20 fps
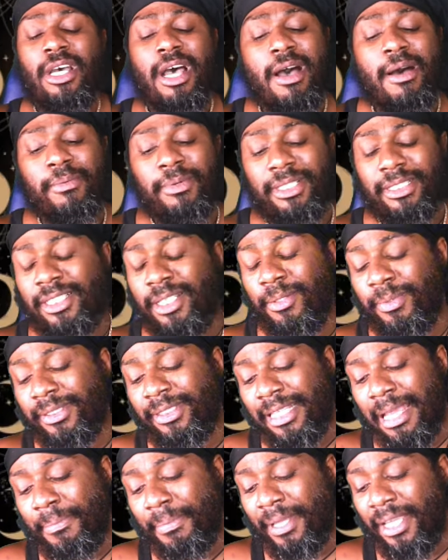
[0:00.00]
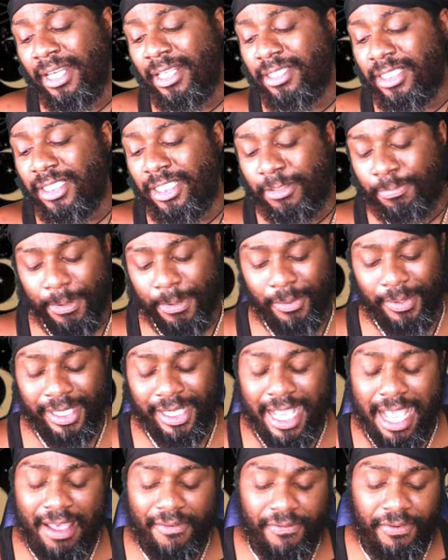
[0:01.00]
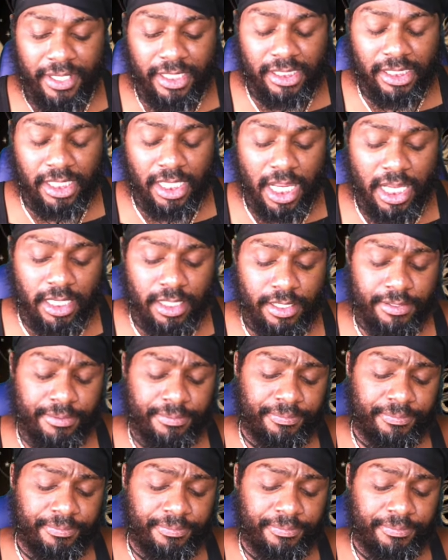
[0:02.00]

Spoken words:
I want to see what type of energy spirit got for us today.